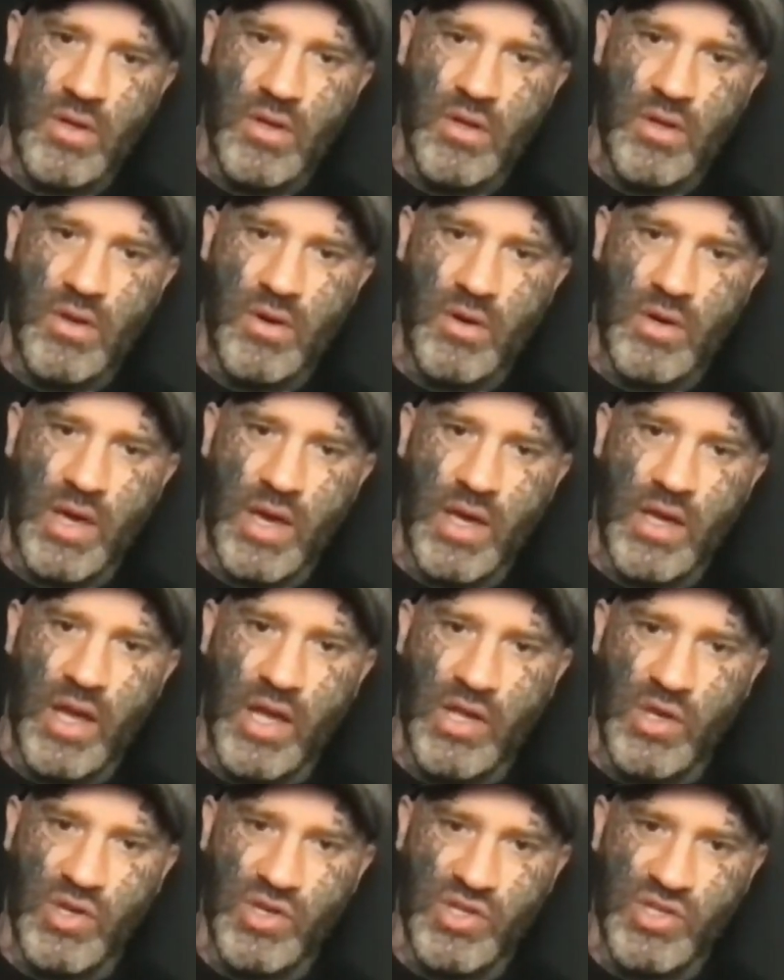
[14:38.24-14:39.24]
Okay,
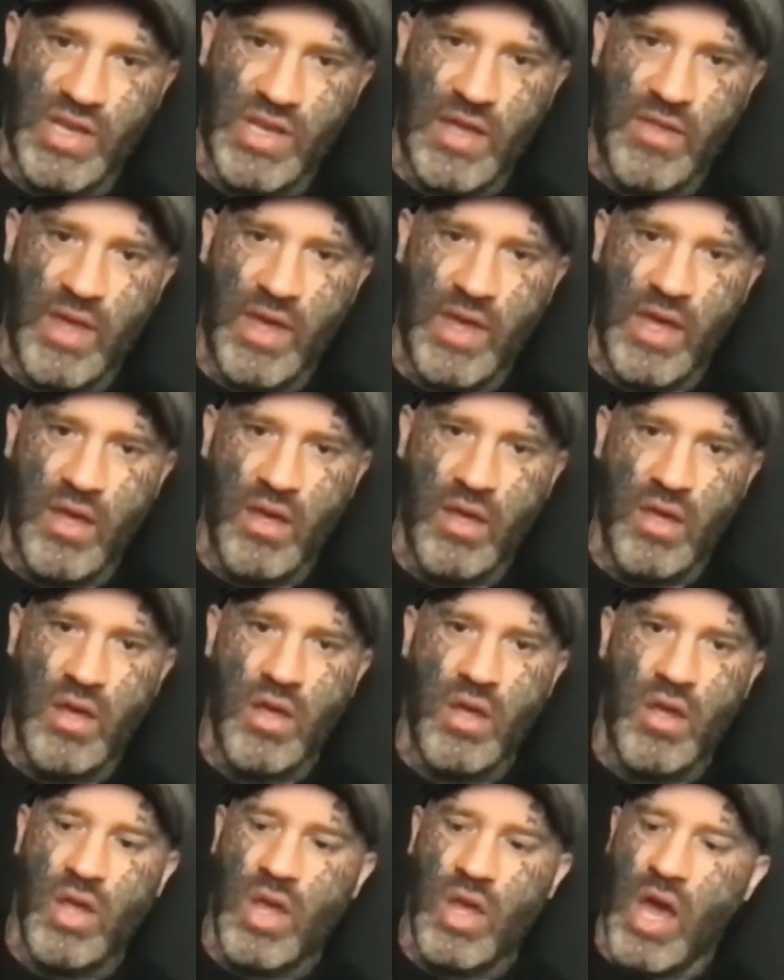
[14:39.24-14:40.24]
and you can stay there.
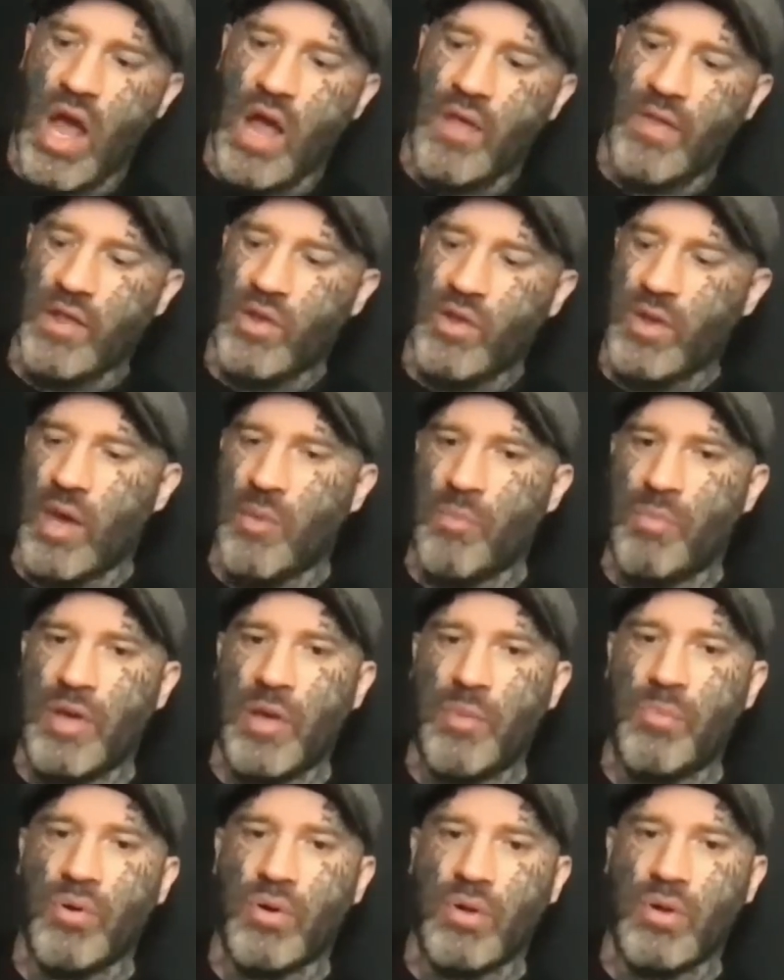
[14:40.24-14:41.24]
And then you get
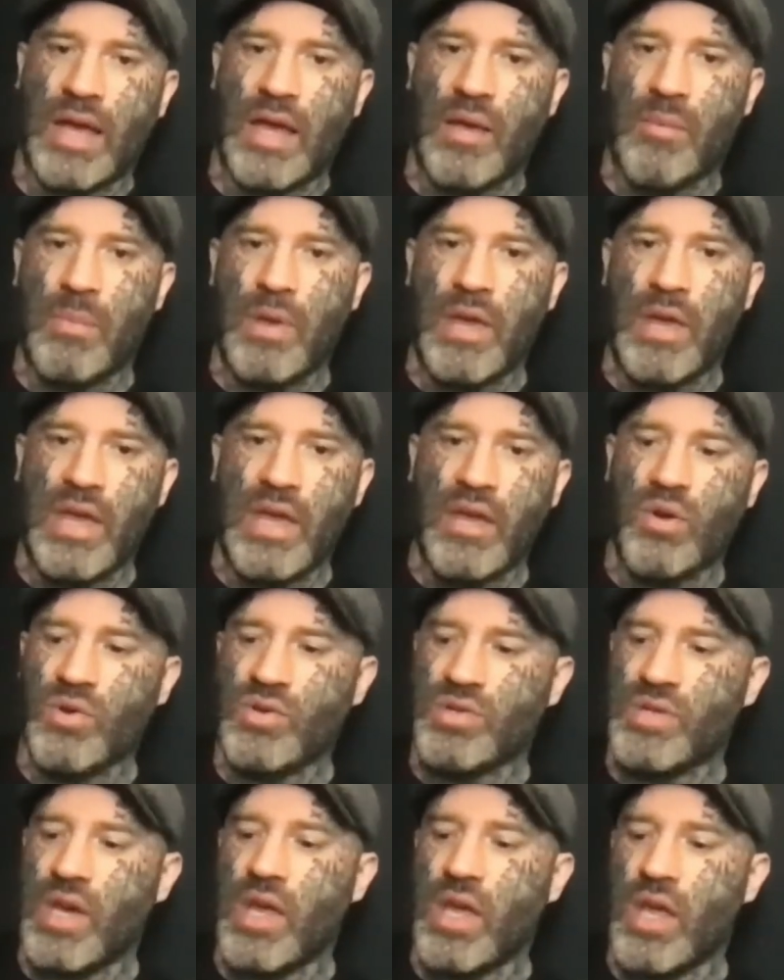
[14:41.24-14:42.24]
people like me who
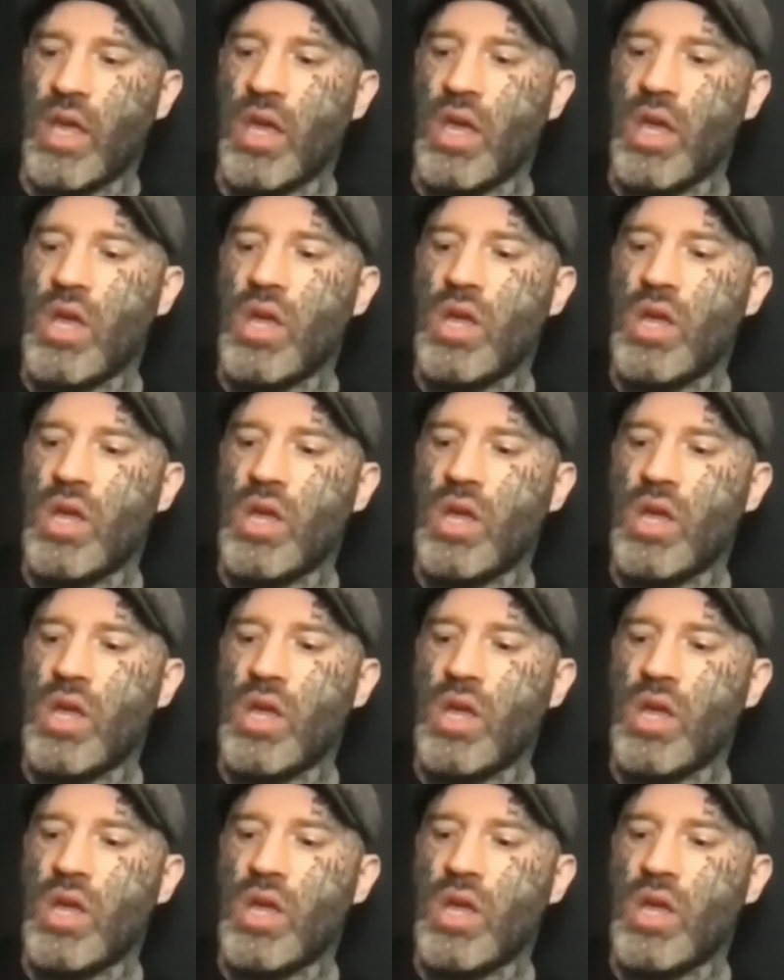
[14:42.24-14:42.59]
say,